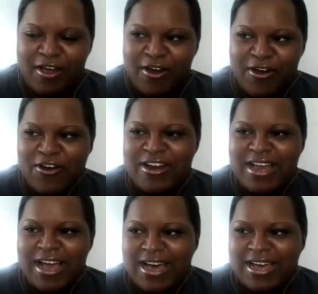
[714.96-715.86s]
her
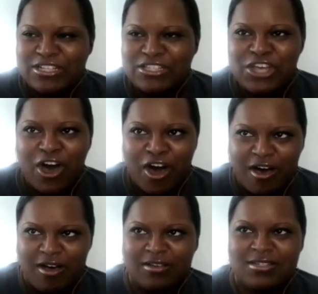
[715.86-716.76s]
and I
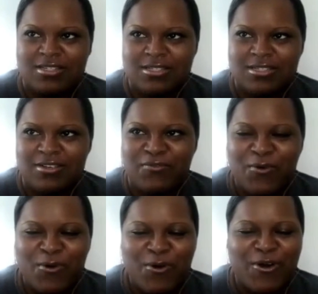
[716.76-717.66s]
talked
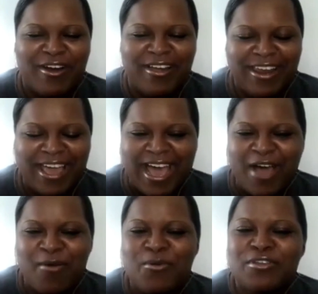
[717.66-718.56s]
for an
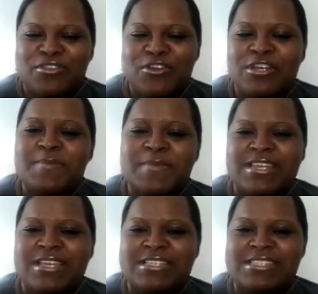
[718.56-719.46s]
hour and 30
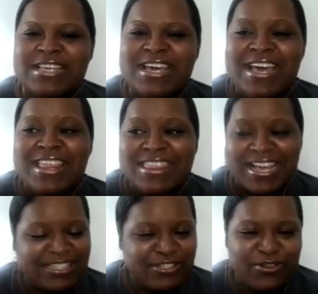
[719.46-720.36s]
minutes.
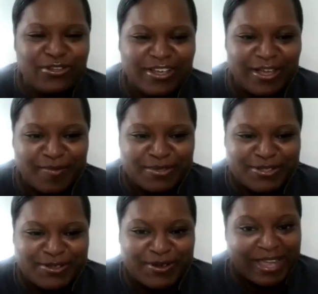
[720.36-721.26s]
That's the only
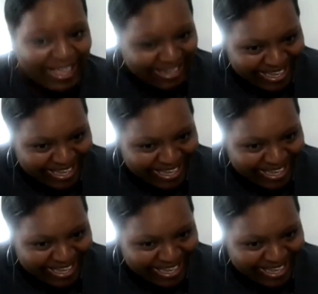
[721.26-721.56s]
episode and